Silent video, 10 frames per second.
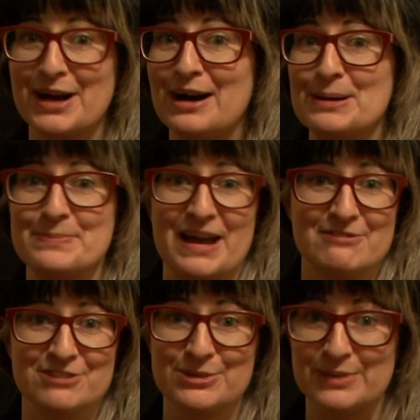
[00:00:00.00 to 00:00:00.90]
come
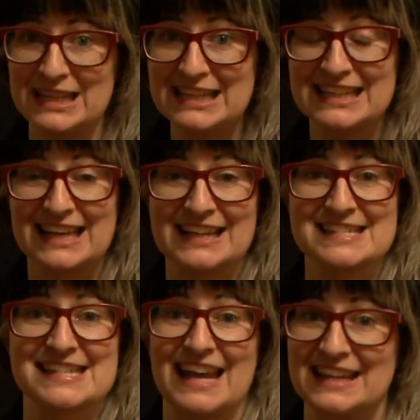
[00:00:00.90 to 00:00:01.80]
every week
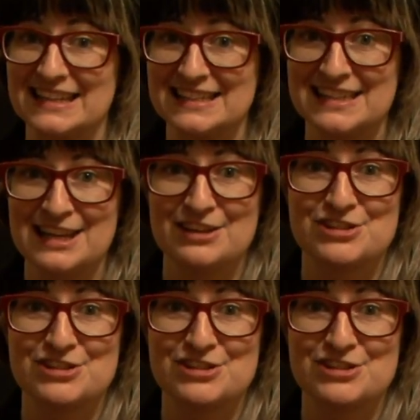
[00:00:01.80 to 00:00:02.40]
excited